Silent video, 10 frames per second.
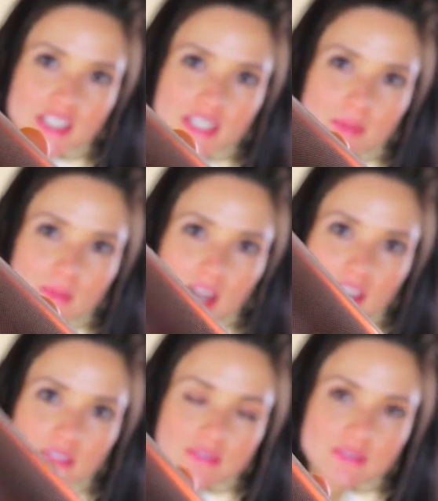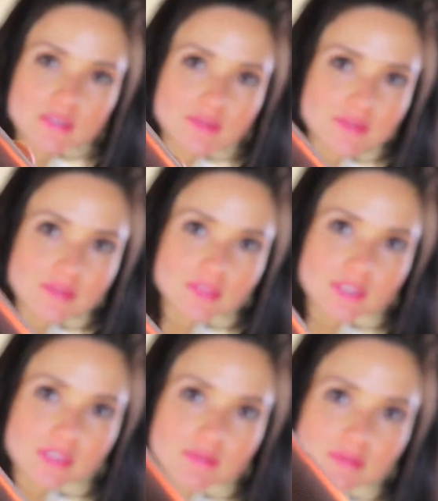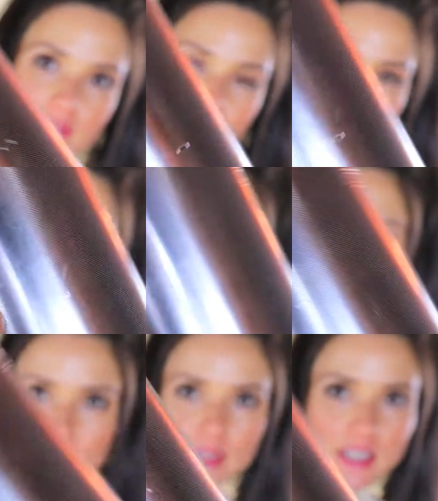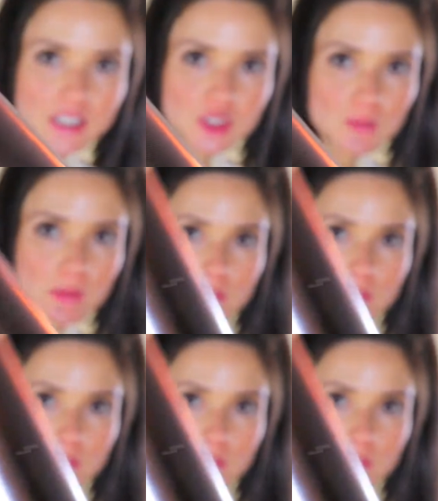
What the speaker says: It's some kind of, I don't know, some kind of durable